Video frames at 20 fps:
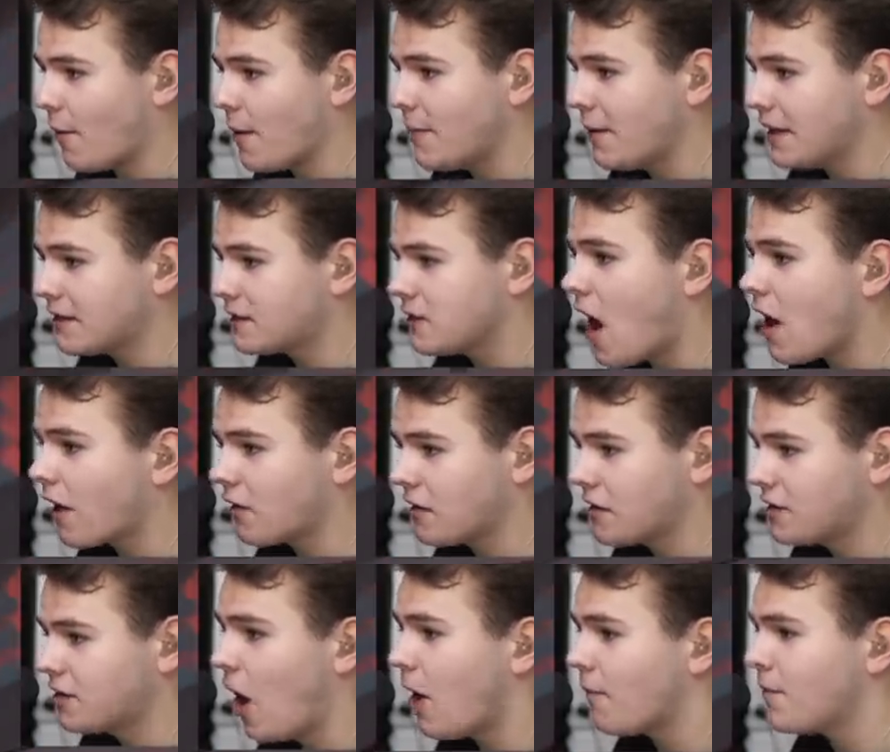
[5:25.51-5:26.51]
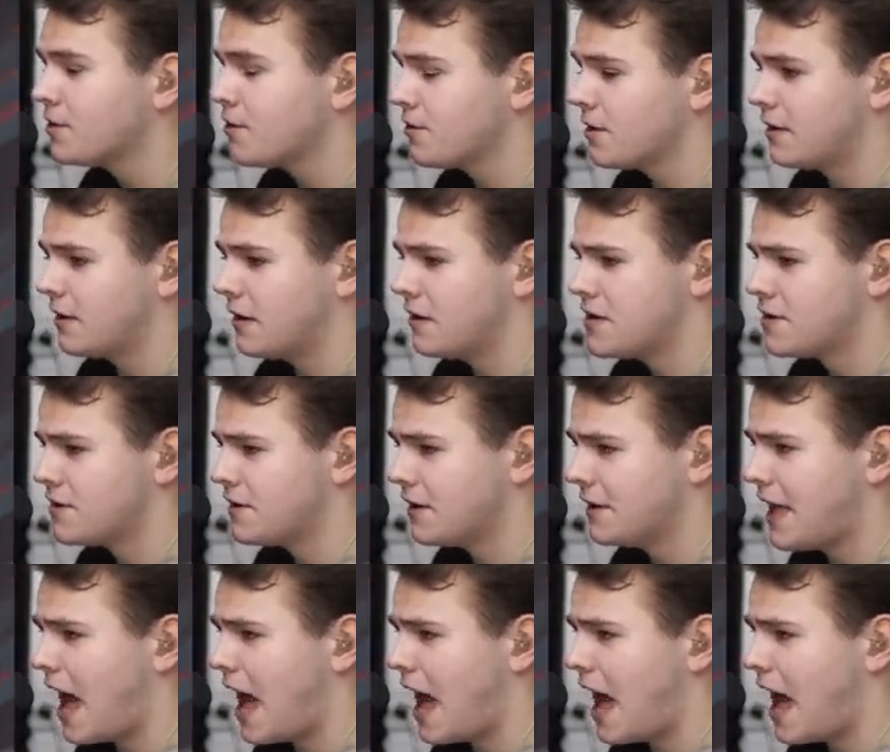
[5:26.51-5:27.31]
Maybe let's lock ourselves into the